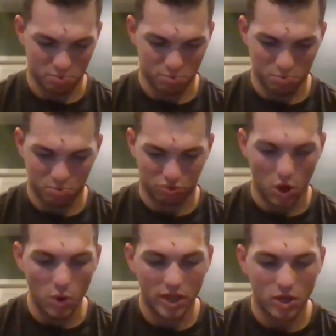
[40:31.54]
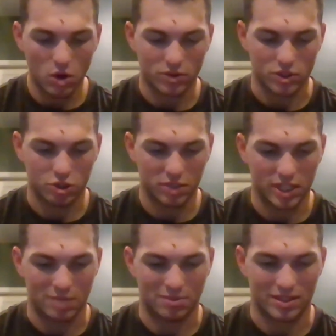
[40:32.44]
broken over tree, and
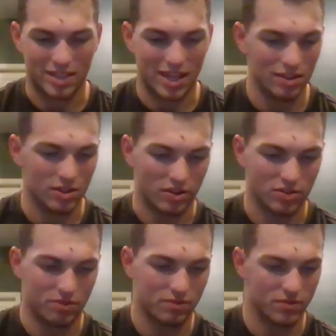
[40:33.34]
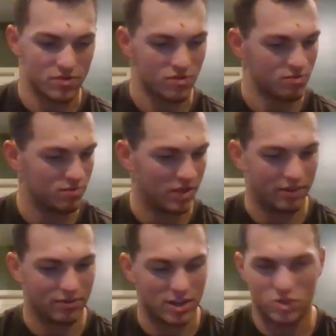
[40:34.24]
I'm like, that looks for like
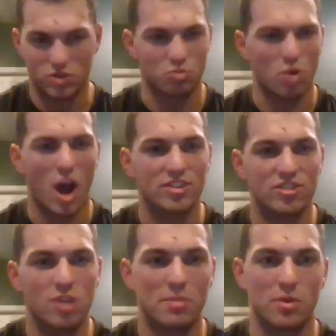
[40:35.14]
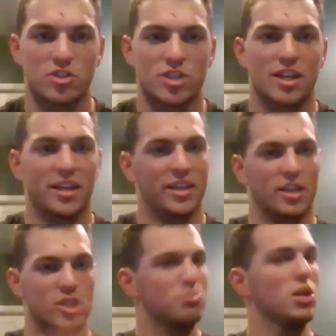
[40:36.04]
fresh as rotten stump that was just kind of like
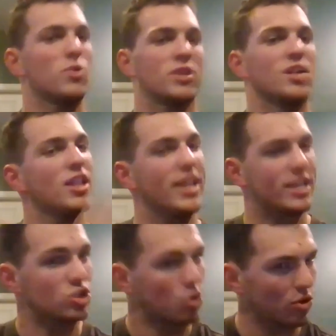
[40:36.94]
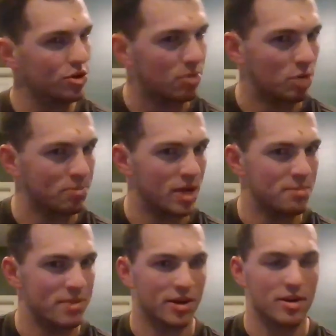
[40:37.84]
exploded, not like torn apart by a
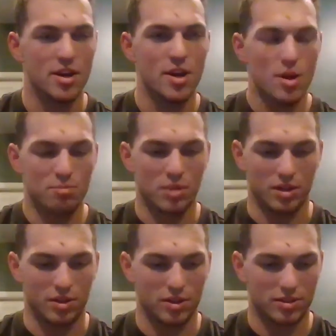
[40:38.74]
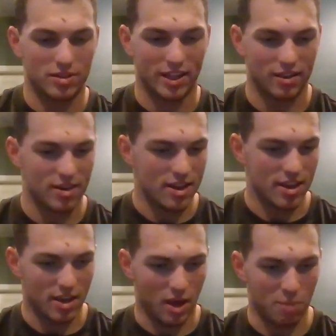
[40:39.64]
bear, but looked like
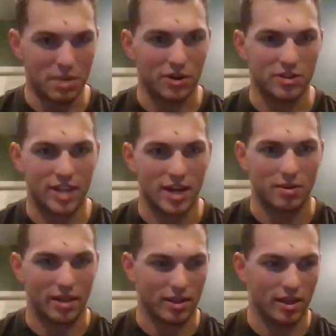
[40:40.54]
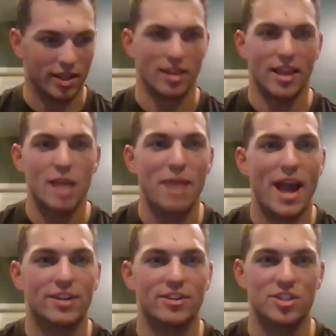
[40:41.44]
a bear had kind of like a
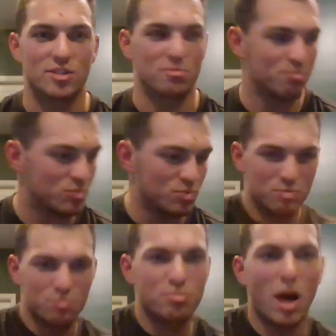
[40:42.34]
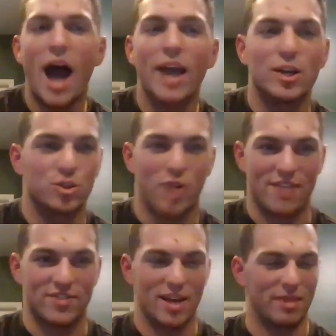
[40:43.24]
linebacker had just pile drived
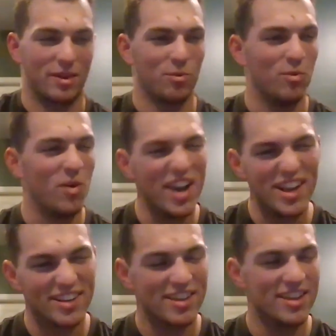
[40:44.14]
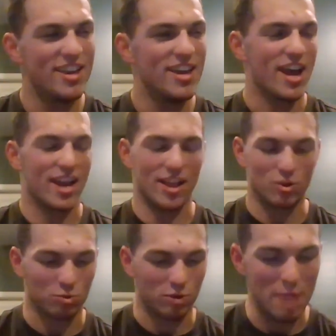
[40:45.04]
it. I'm like, what? And I look
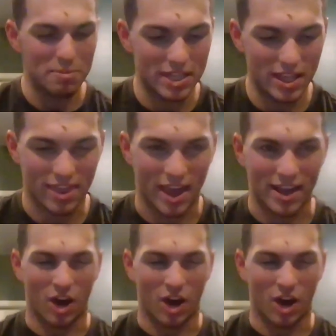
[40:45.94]
right beneath that.